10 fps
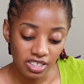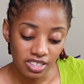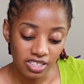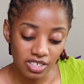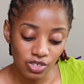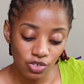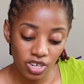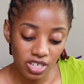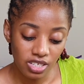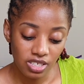this
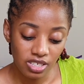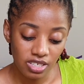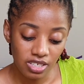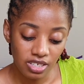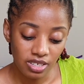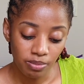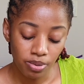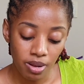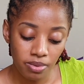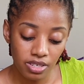dress,
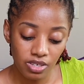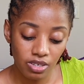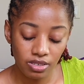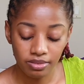probably not,